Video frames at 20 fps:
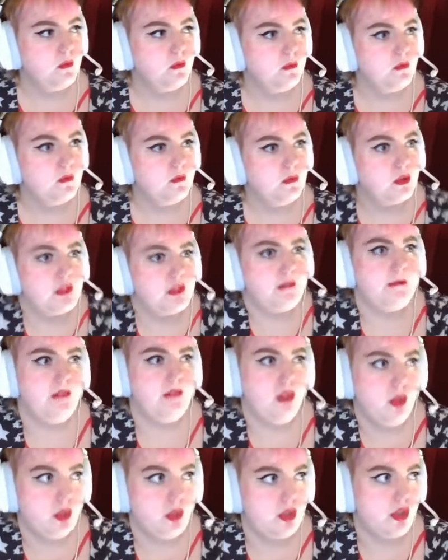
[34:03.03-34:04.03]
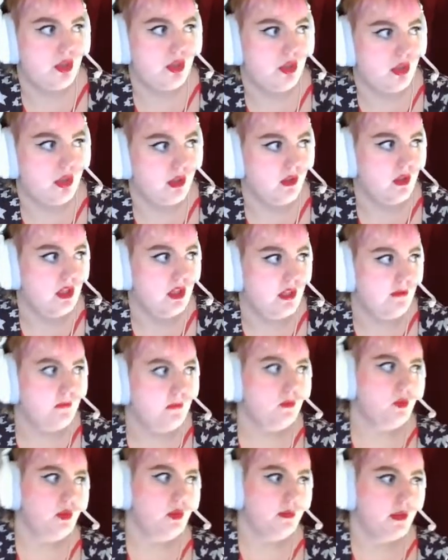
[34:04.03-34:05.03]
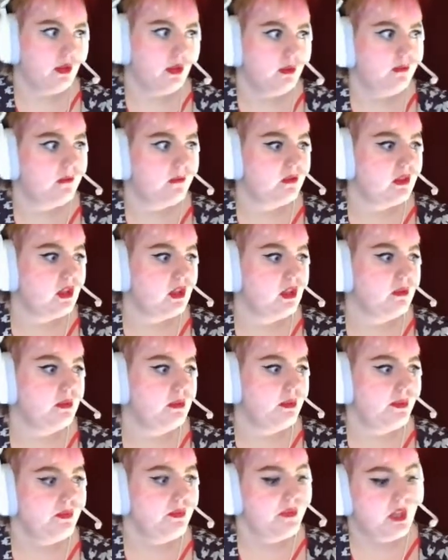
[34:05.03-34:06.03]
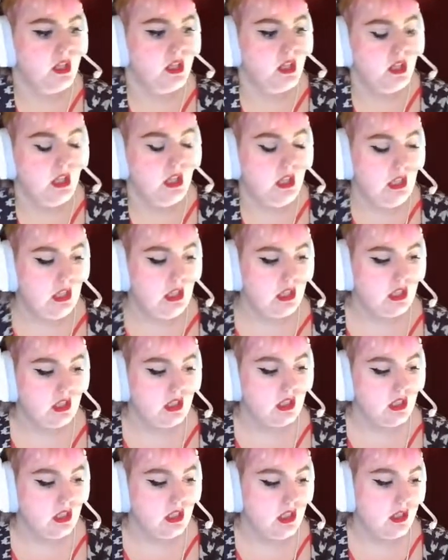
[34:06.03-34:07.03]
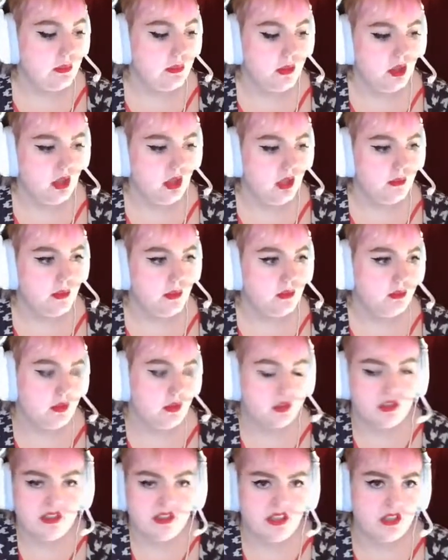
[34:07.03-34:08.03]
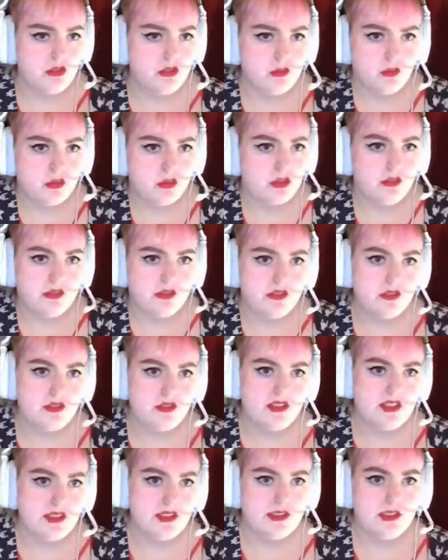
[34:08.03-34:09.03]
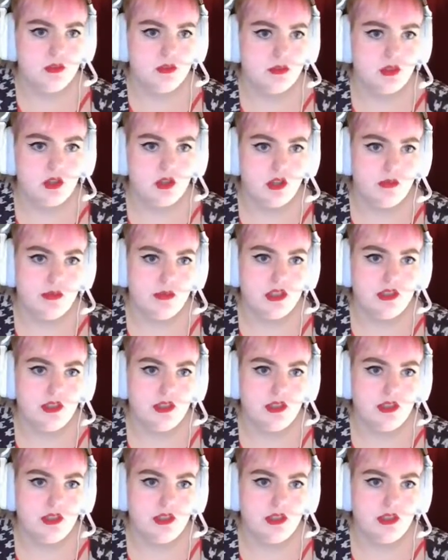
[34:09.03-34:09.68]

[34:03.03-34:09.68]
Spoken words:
for the future if we both come in the parliament, because I don't want to sit in the parliament.